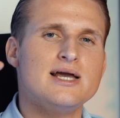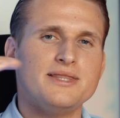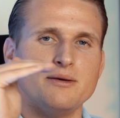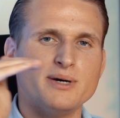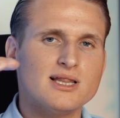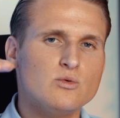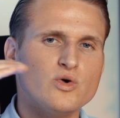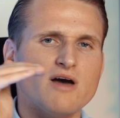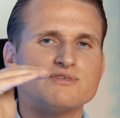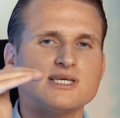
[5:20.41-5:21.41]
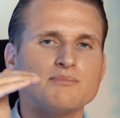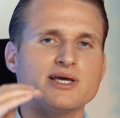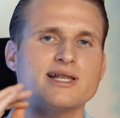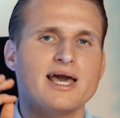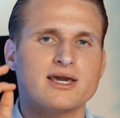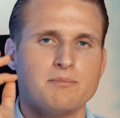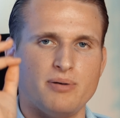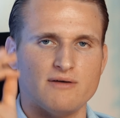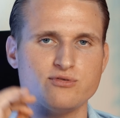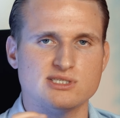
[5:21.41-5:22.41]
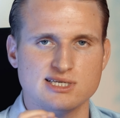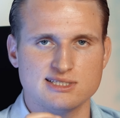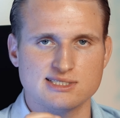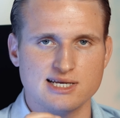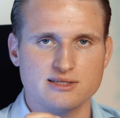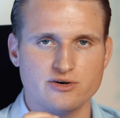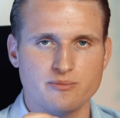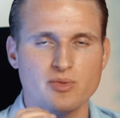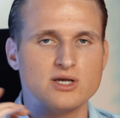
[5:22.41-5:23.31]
In the middle we have something like Paphos city center,